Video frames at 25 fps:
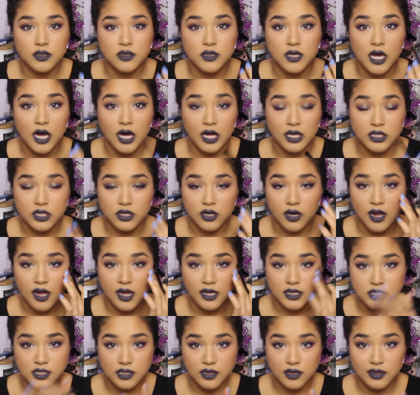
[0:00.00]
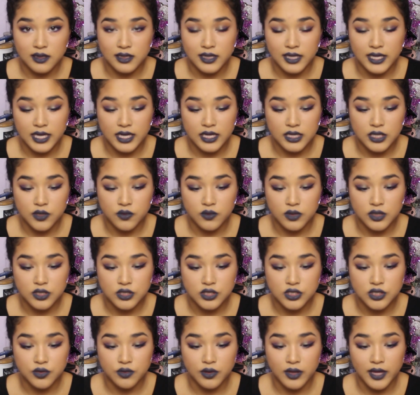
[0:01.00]
color onto the lid. You can
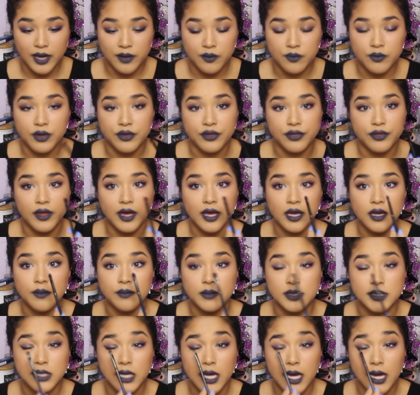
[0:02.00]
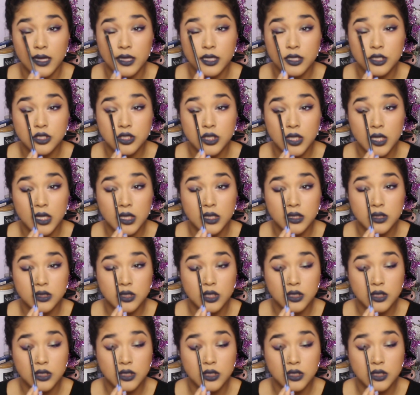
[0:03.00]
do that with like metallic shades,